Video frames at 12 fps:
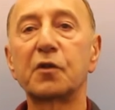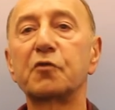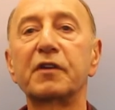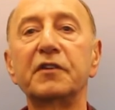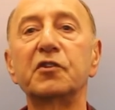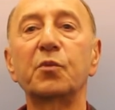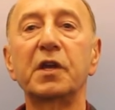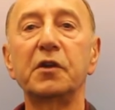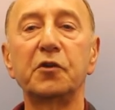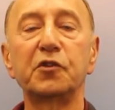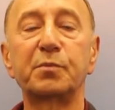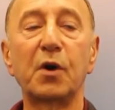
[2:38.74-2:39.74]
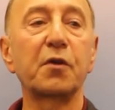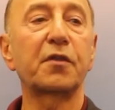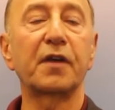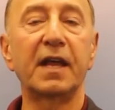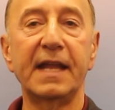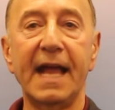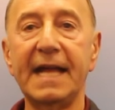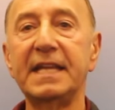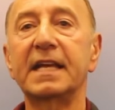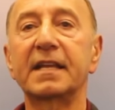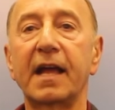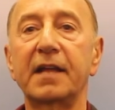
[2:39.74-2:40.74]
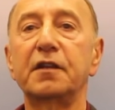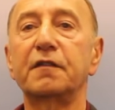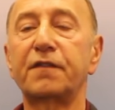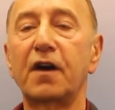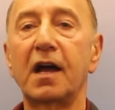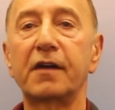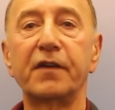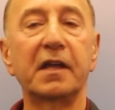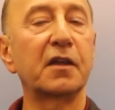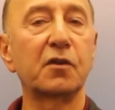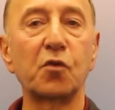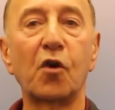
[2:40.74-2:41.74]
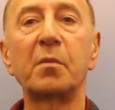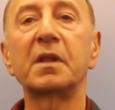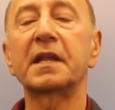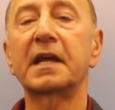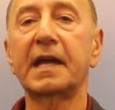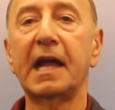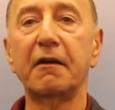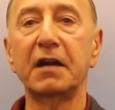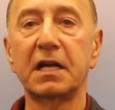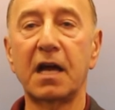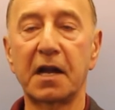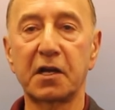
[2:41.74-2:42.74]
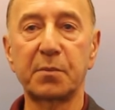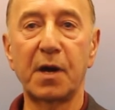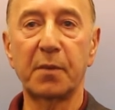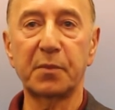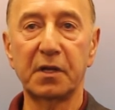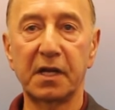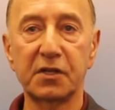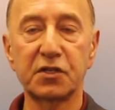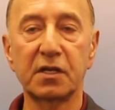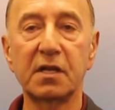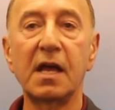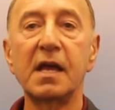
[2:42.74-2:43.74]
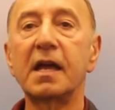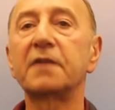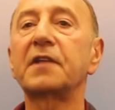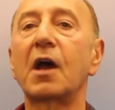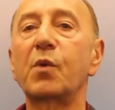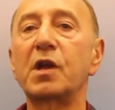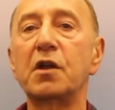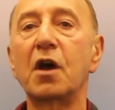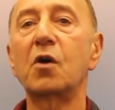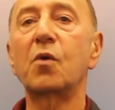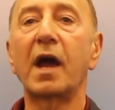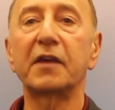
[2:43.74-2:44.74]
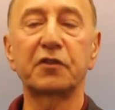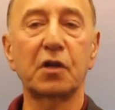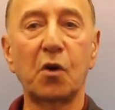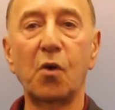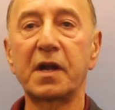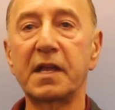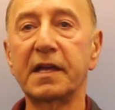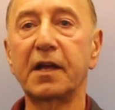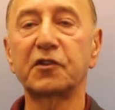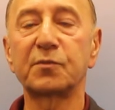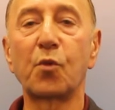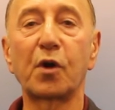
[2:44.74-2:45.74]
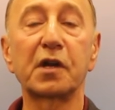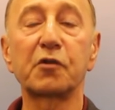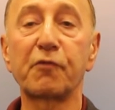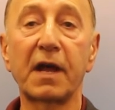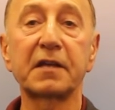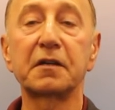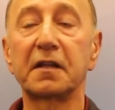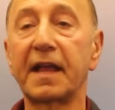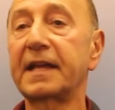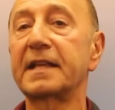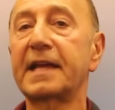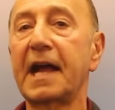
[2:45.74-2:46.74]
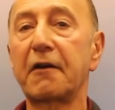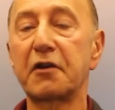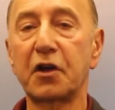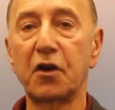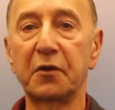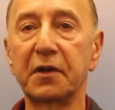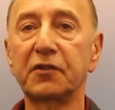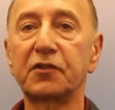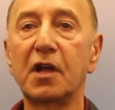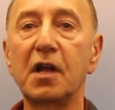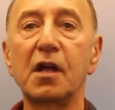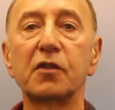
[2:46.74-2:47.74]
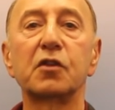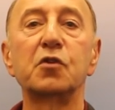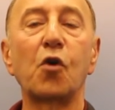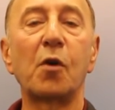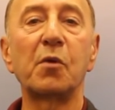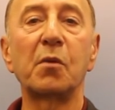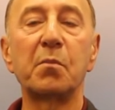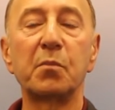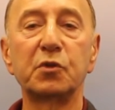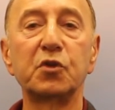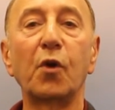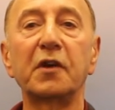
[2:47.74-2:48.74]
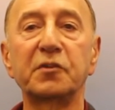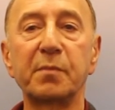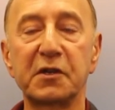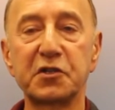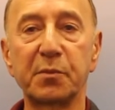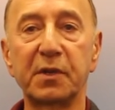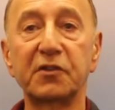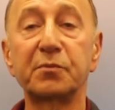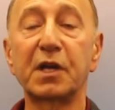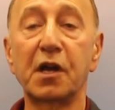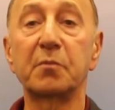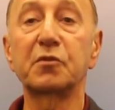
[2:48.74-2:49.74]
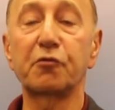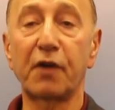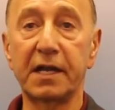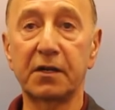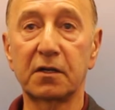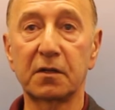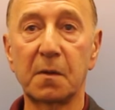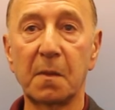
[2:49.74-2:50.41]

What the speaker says: The reason we use both an 80 and 95 in a normal and a keratoconic population is that we know as the cornea gets more irregular, like in keratoconus, the normal noise measurements become greater.